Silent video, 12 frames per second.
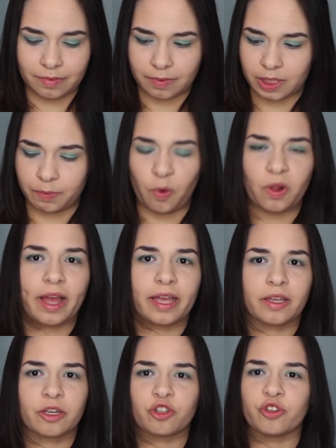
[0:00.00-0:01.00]
It's more
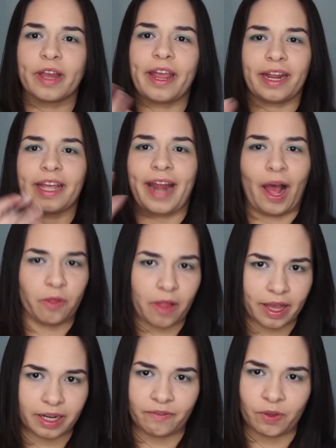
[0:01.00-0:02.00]
like creating an
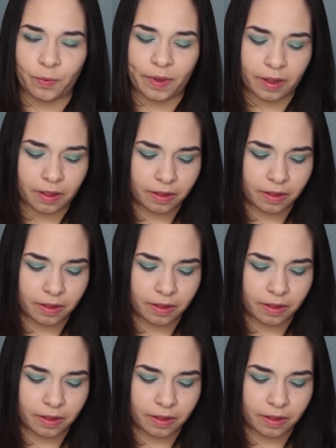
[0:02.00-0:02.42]
outline, if you will.